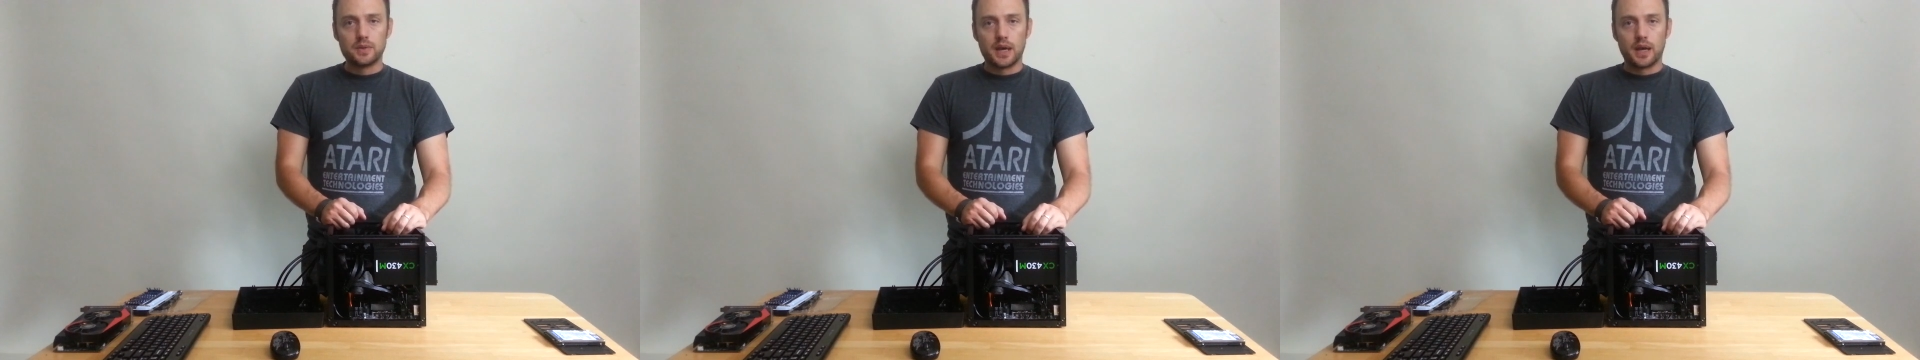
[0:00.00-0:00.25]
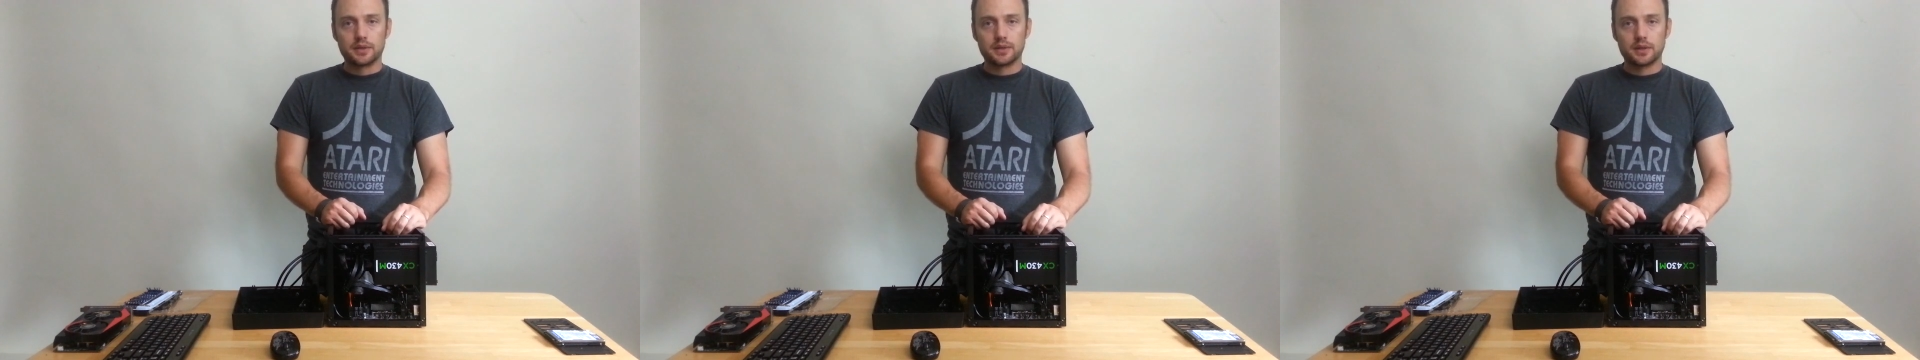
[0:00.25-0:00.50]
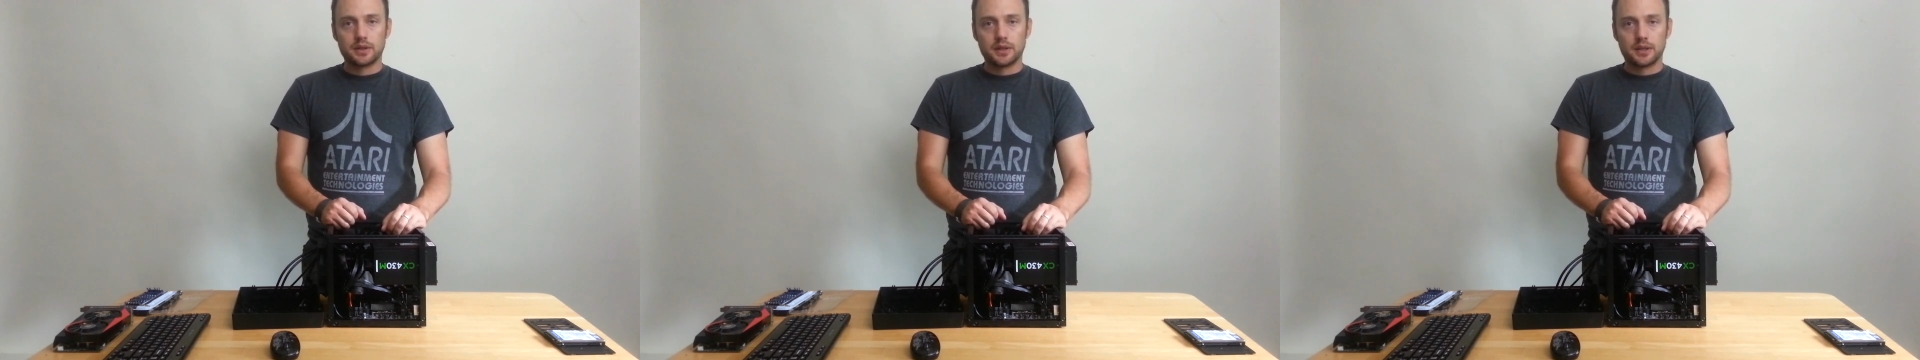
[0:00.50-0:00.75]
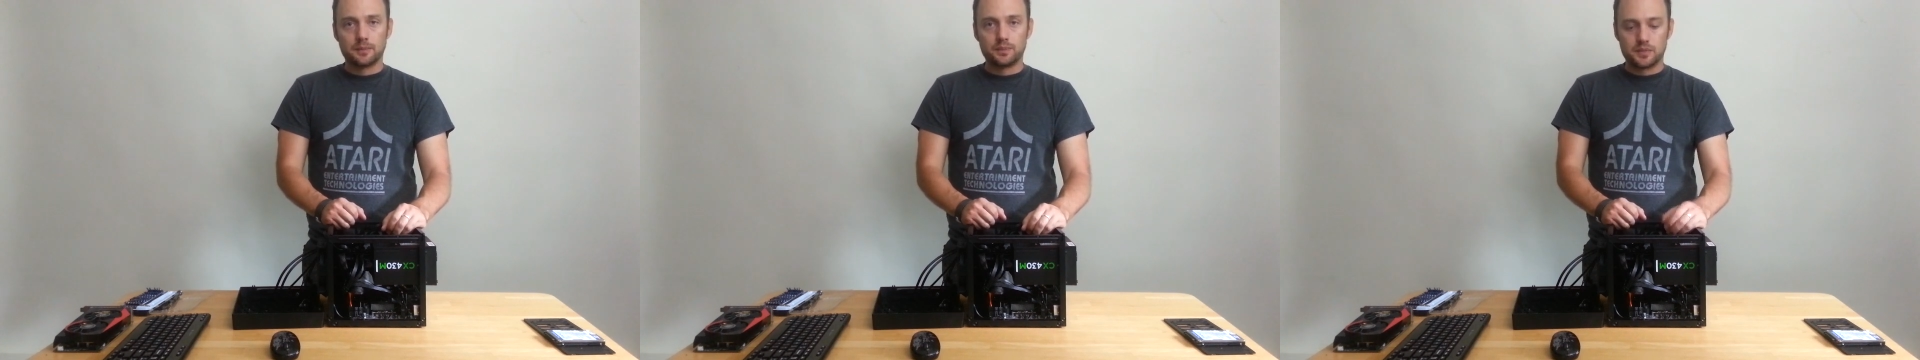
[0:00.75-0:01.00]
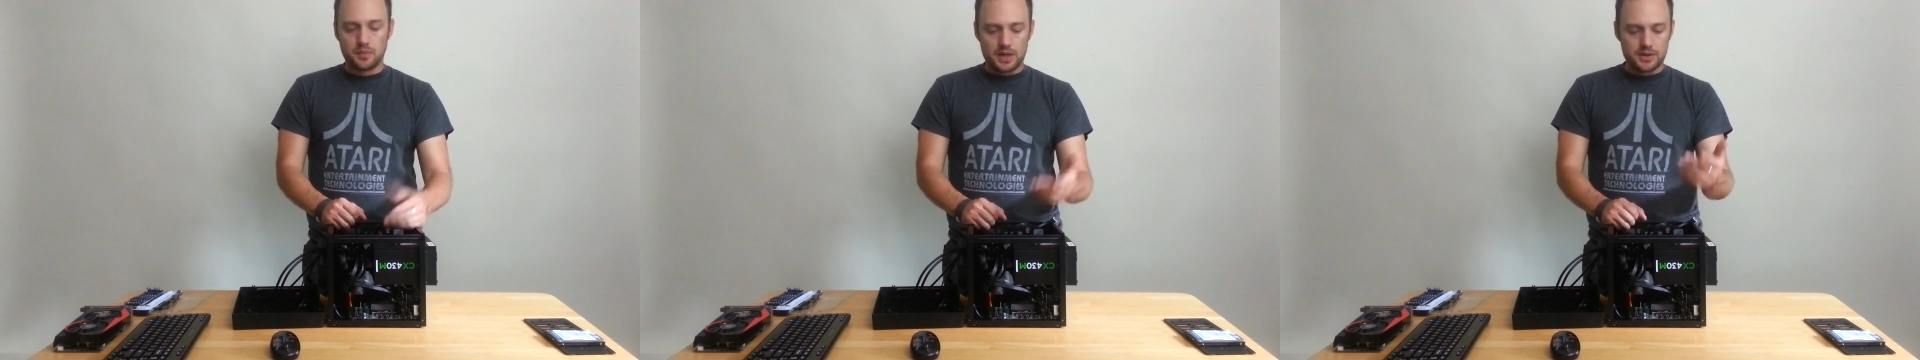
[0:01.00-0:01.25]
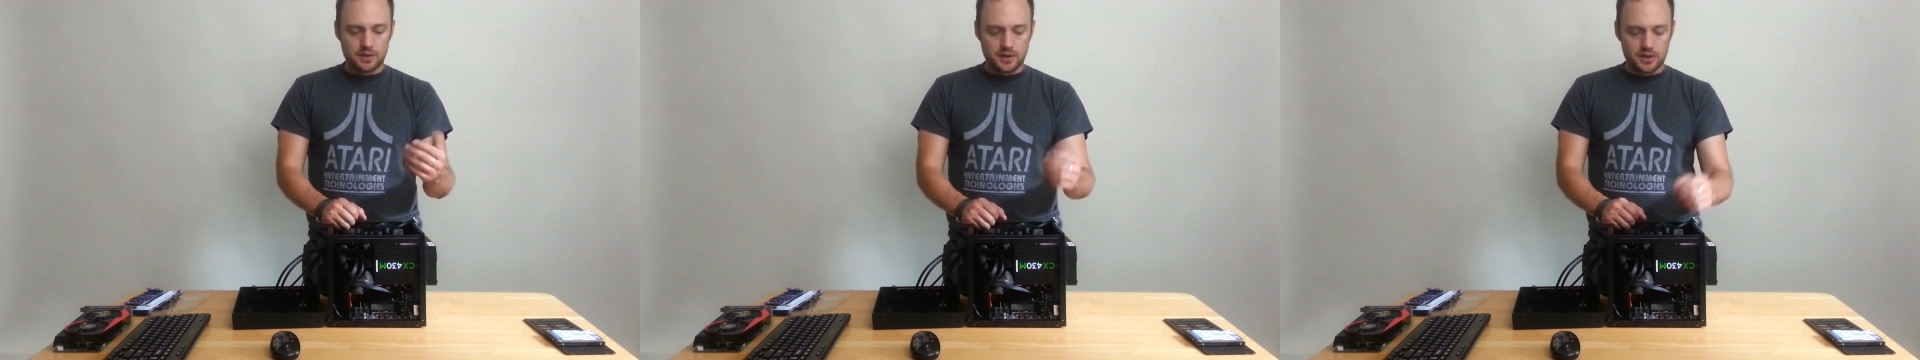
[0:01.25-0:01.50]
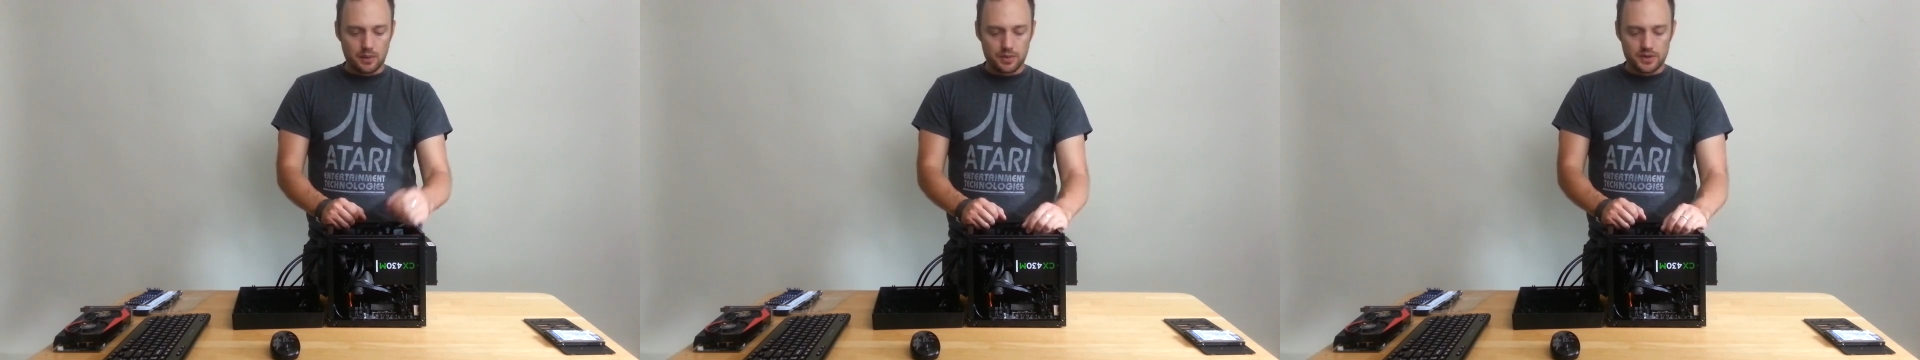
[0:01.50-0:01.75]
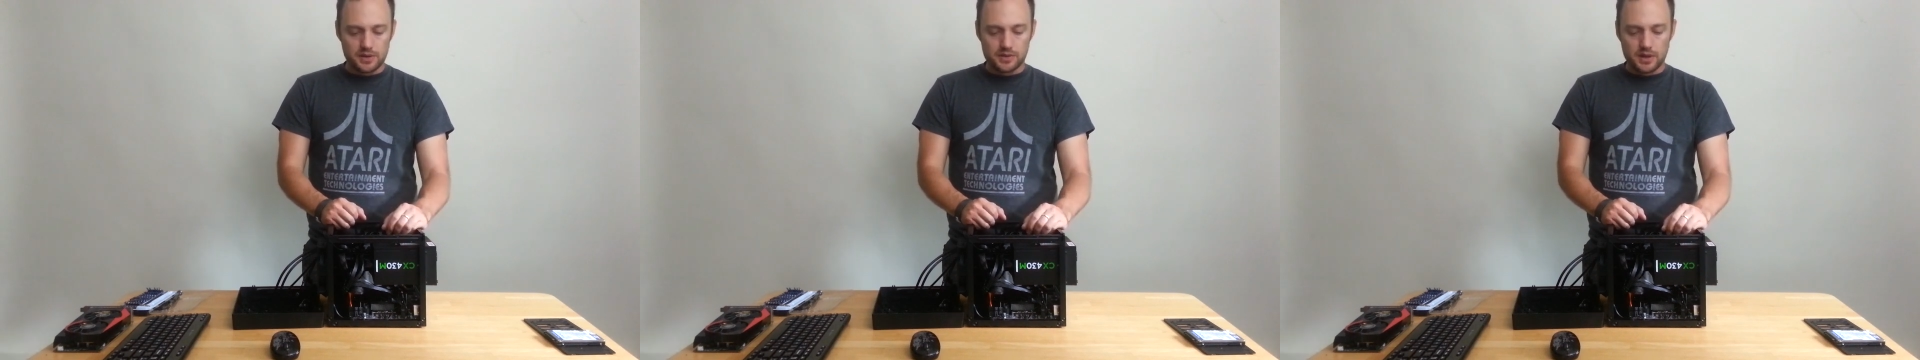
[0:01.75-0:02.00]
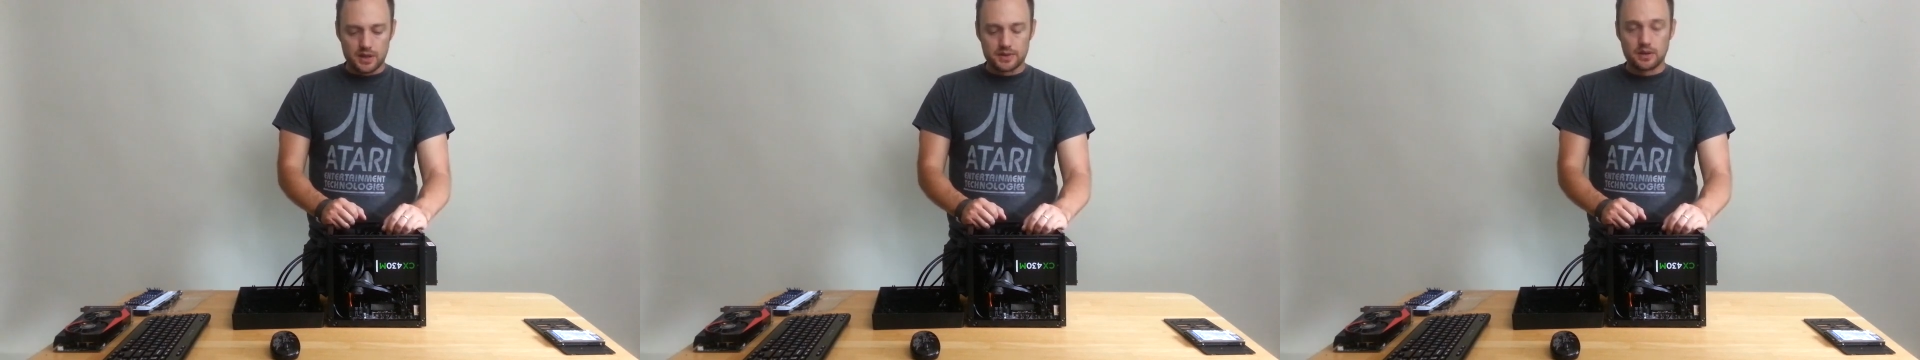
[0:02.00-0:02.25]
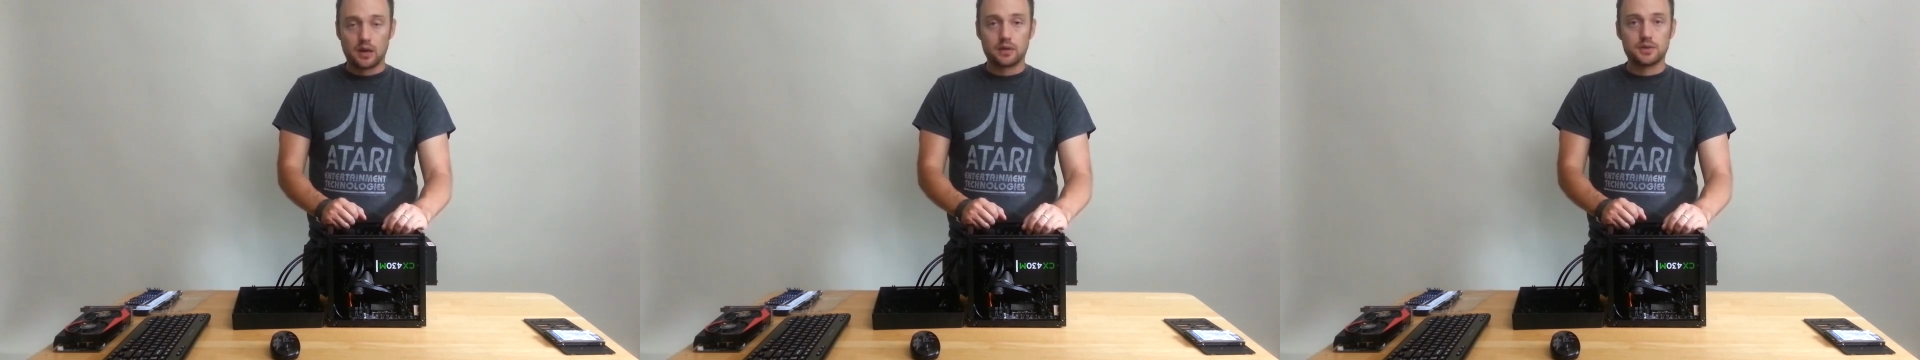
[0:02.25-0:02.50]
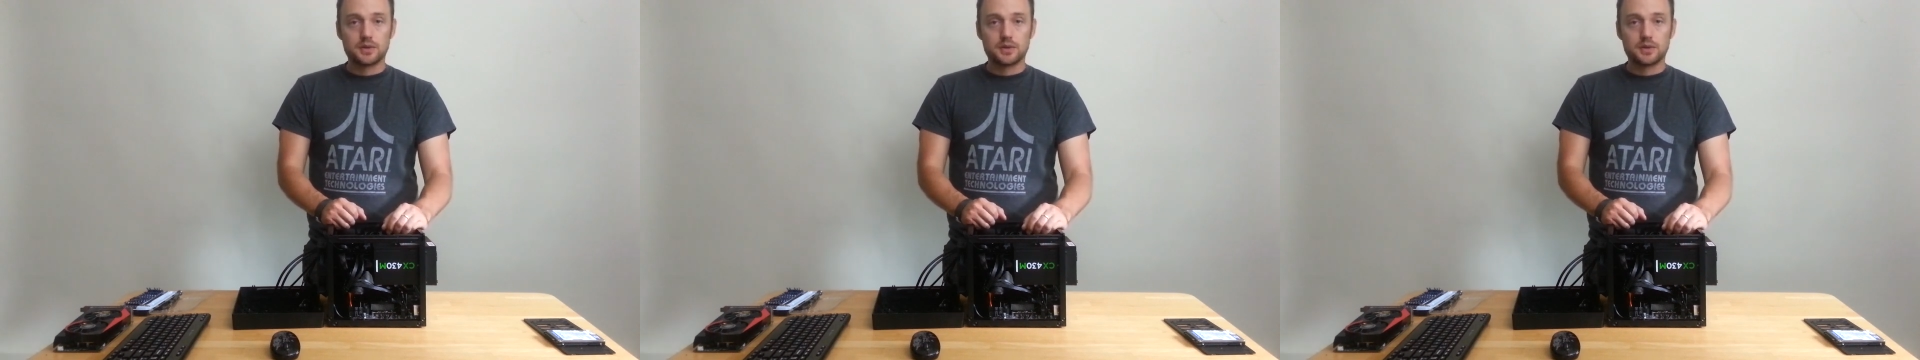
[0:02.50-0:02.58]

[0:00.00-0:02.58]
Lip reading: do that based on the temperatures that I saw.